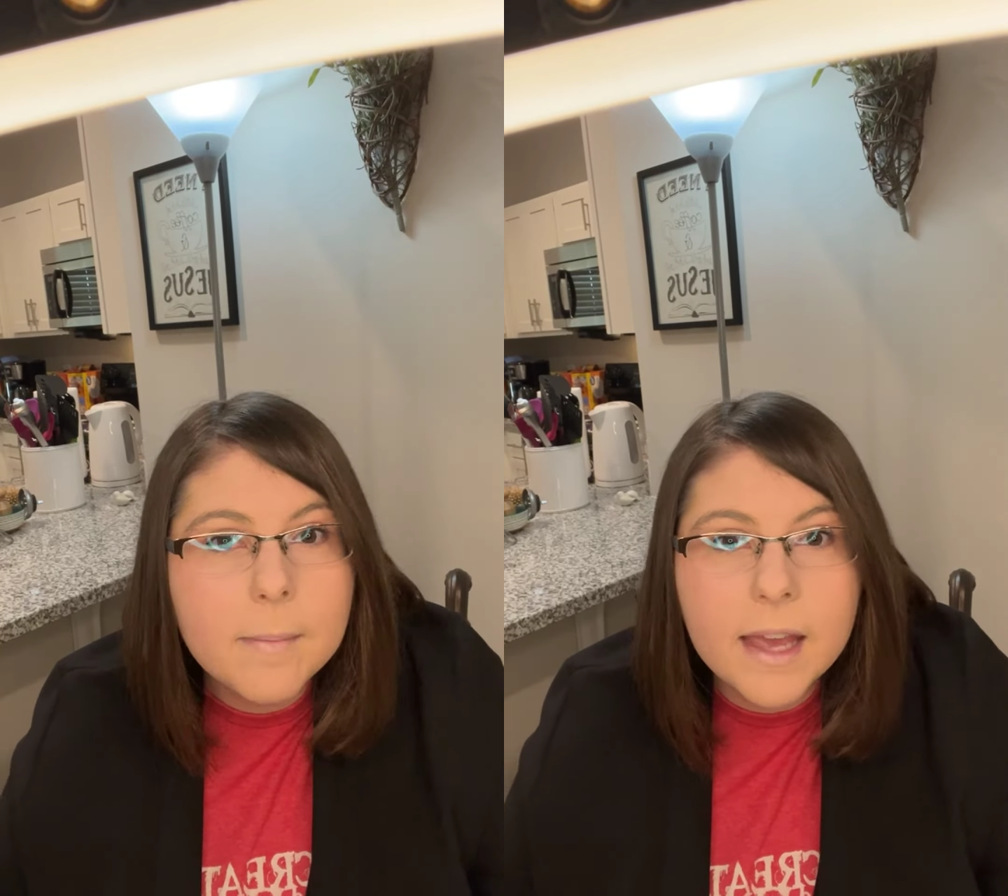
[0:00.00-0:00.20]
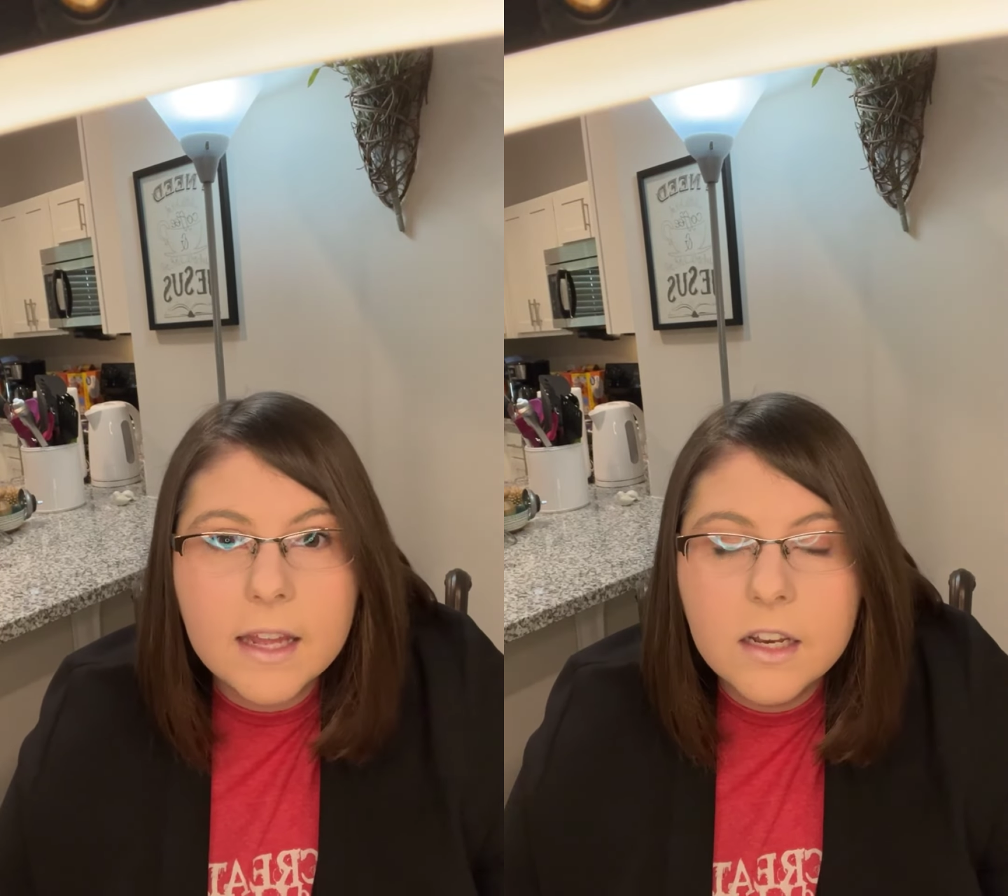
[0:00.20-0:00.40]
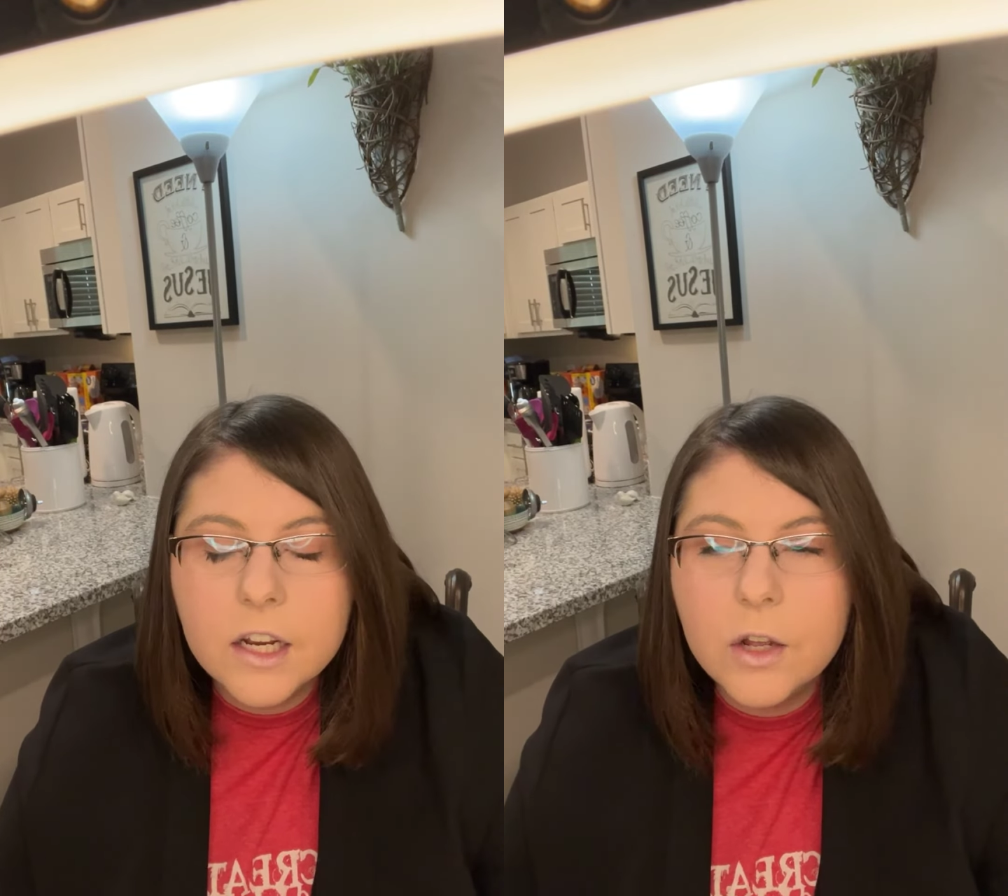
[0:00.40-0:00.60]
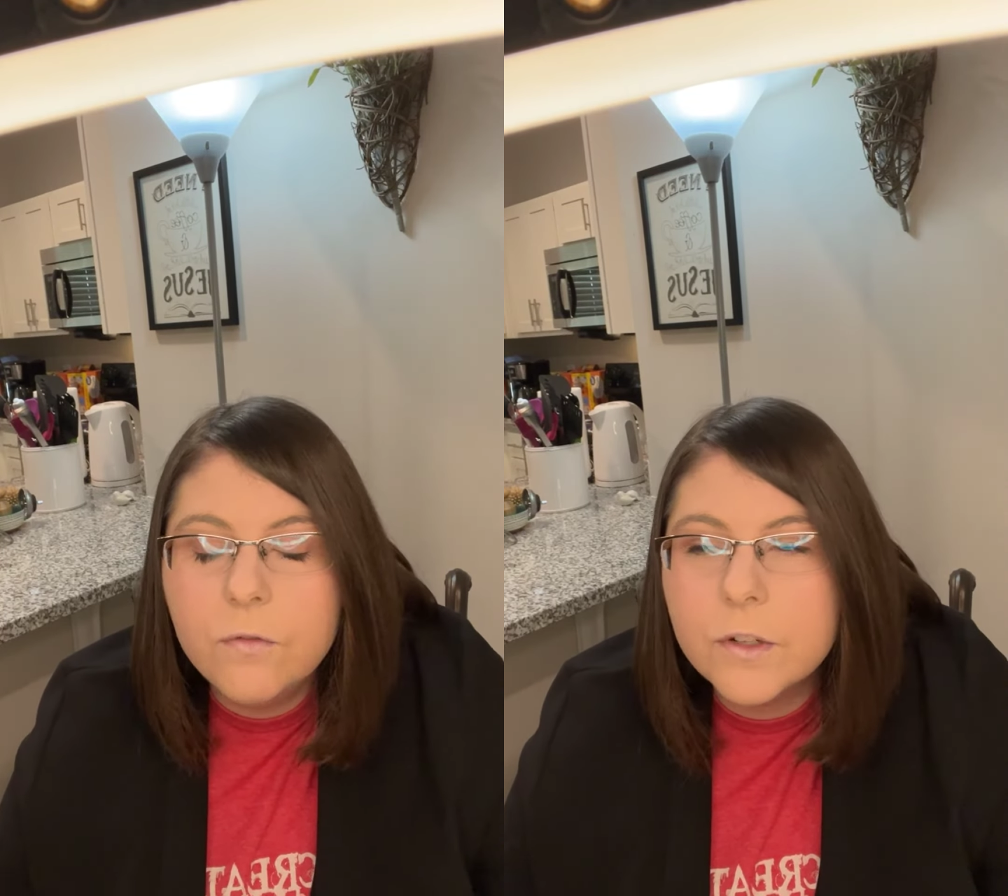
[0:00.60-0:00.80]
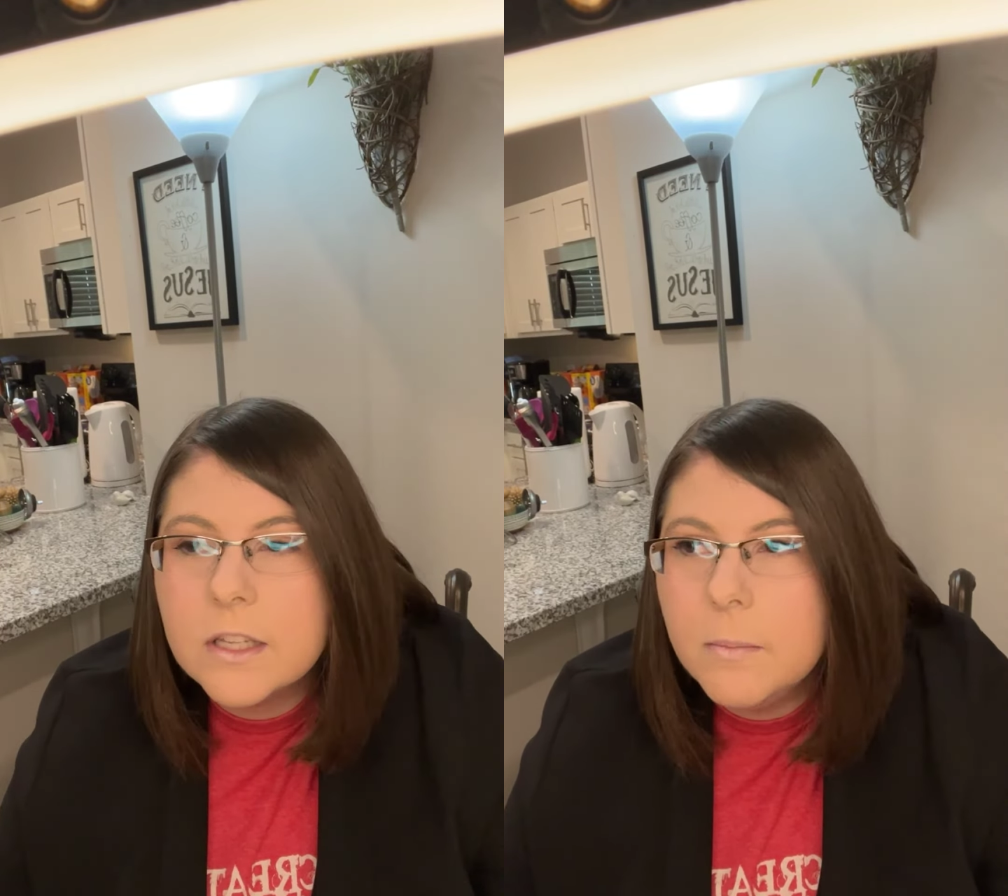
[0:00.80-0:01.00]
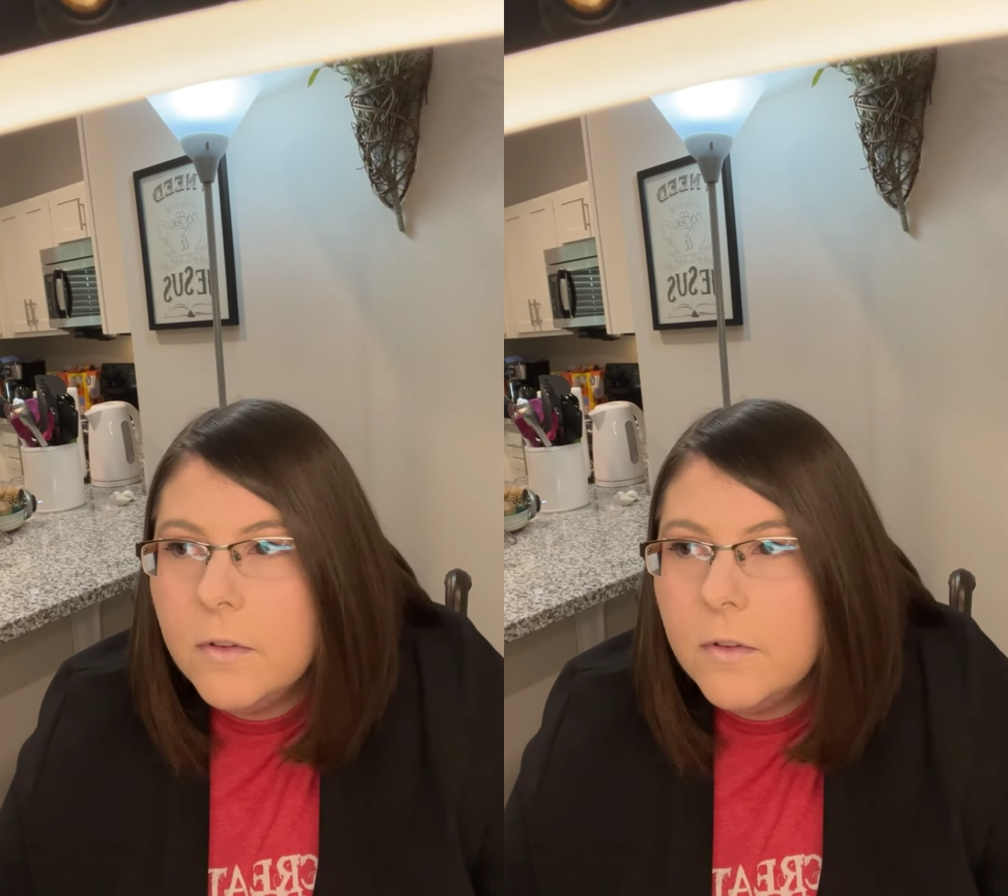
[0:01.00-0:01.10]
Amen. You know, for some